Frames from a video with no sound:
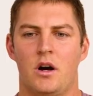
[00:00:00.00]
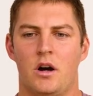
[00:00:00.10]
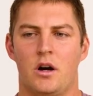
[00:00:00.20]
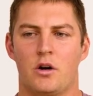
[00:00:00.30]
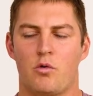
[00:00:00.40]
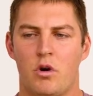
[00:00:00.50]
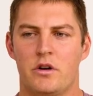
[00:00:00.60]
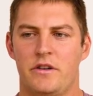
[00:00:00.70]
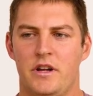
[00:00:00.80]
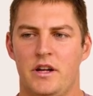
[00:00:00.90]
are
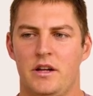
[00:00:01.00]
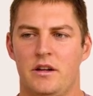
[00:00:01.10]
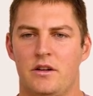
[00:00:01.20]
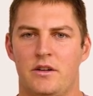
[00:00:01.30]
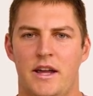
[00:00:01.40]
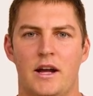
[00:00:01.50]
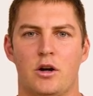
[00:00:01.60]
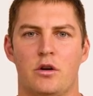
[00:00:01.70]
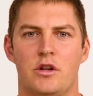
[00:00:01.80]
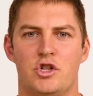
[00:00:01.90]
quarantined, can't
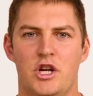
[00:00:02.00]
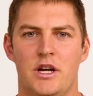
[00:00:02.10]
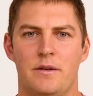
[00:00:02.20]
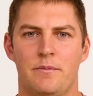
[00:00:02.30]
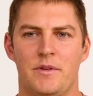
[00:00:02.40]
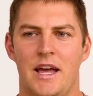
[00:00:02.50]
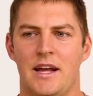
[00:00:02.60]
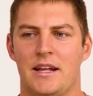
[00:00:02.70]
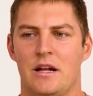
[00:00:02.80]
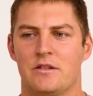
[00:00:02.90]
go to the gym,
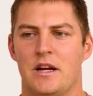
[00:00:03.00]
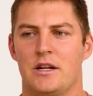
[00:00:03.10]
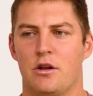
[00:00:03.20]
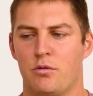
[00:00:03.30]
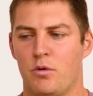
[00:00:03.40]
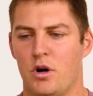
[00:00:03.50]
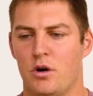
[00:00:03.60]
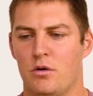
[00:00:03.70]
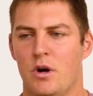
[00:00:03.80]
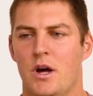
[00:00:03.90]
can't get outside to
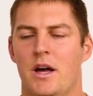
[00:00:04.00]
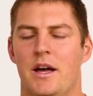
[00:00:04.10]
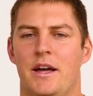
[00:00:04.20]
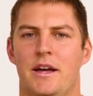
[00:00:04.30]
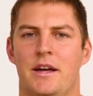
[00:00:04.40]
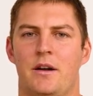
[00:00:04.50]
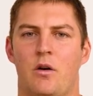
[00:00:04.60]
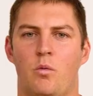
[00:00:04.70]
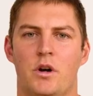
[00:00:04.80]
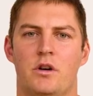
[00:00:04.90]
throw, and
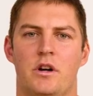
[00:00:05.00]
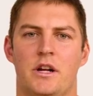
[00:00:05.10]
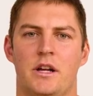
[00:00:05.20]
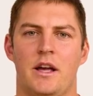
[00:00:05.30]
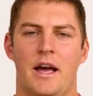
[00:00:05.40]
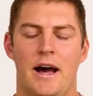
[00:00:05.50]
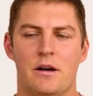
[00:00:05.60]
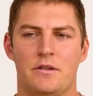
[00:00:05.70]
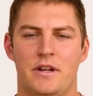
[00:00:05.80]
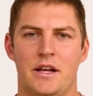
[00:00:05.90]
are wondering how
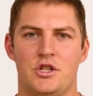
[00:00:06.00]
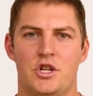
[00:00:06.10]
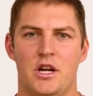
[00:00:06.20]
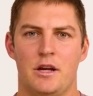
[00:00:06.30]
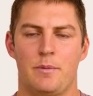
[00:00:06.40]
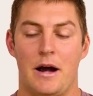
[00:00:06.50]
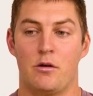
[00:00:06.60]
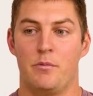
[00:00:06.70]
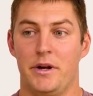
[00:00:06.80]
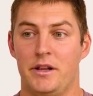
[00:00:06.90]
to stay in shape, how
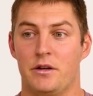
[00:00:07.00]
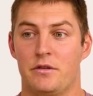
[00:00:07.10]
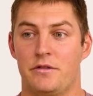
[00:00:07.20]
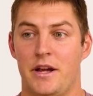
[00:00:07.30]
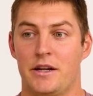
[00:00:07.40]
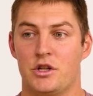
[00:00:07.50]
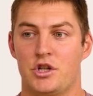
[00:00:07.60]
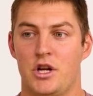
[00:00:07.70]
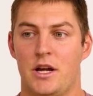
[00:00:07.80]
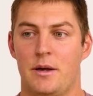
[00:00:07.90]
are big leaguers staying in
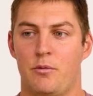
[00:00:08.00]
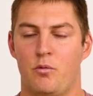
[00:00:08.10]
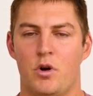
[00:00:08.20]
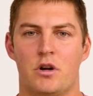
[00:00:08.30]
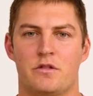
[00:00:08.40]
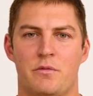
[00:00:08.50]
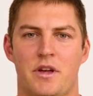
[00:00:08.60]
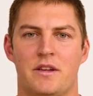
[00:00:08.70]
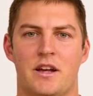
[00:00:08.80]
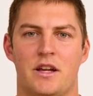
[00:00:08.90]
shape, what are some
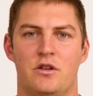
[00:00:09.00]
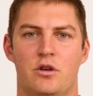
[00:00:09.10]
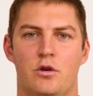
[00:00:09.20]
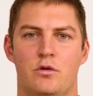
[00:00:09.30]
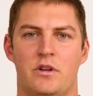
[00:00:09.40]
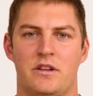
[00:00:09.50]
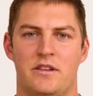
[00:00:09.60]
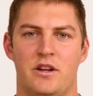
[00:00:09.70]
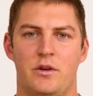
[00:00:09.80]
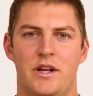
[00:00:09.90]
things I can do to
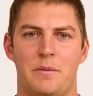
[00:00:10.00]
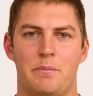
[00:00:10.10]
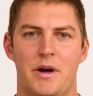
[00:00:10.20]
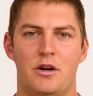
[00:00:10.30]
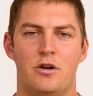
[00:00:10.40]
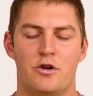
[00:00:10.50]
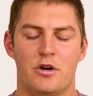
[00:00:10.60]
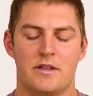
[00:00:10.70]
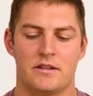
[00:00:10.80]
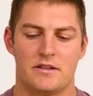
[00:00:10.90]
continue getting better
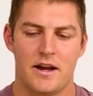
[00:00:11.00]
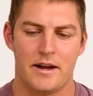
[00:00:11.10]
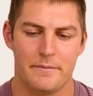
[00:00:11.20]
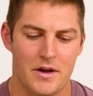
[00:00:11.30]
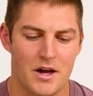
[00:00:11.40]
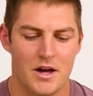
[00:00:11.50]
during this time.